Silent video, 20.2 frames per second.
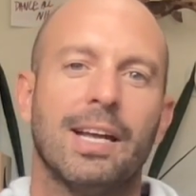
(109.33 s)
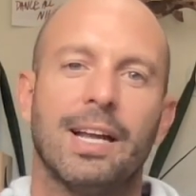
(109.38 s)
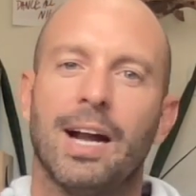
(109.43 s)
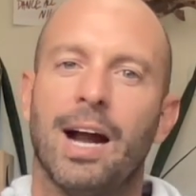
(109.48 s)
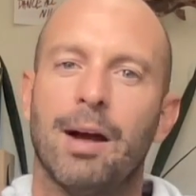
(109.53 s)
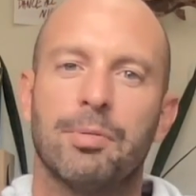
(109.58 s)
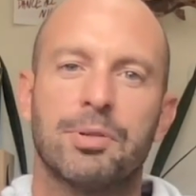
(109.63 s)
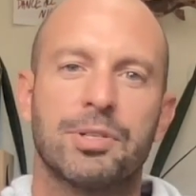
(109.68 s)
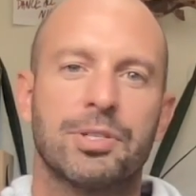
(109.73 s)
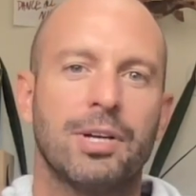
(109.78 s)
And
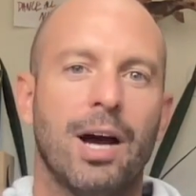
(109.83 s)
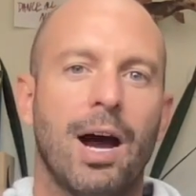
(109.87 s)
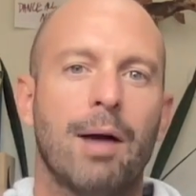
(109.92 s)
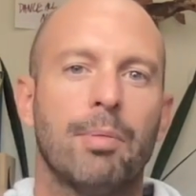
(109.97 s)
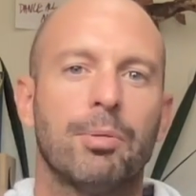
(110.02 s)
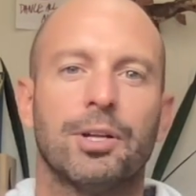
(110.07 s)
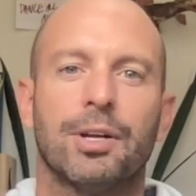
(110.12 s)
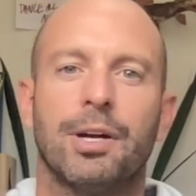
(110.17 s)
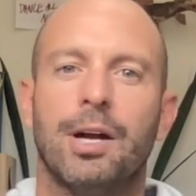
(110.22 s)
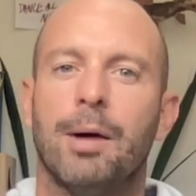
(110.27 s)
I was
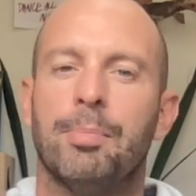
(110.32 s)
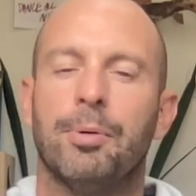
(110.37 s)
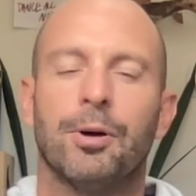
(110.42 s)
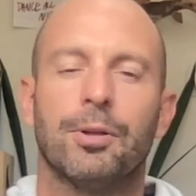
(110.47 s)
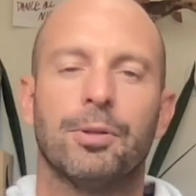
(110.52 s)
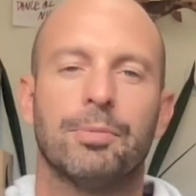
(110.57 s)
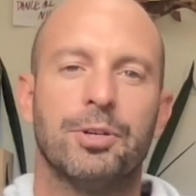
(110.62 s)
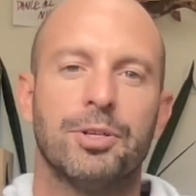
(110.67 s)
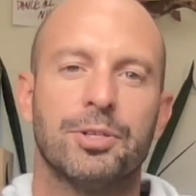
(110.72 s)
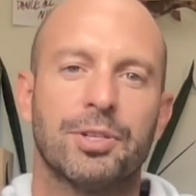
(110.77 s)
gobbling up
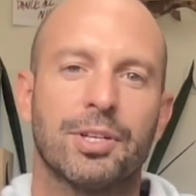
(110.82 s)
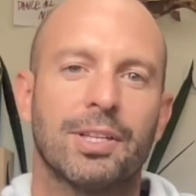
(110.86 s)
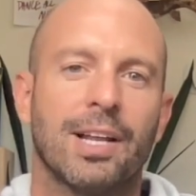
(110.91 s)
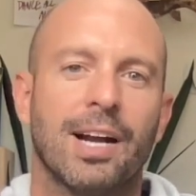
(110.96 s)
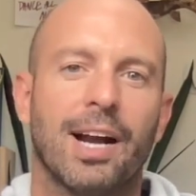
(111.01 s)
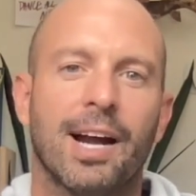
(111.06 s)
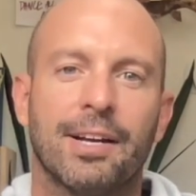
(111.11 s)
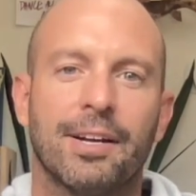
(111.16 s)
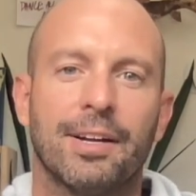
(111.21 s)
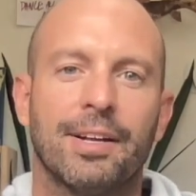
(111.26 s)
all the music
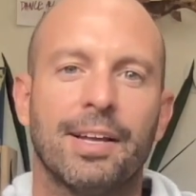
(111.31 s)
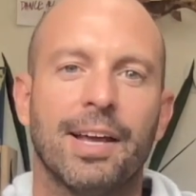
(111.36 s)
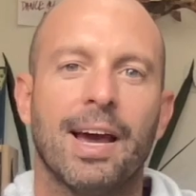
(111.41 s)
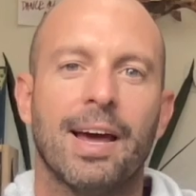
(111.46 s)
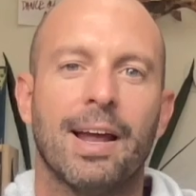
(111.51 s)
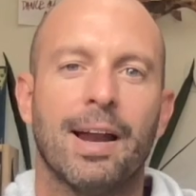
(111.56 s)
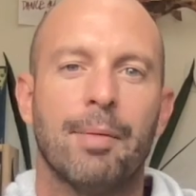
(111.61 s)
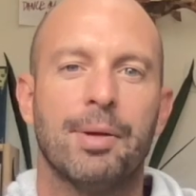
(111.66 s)
that I could get.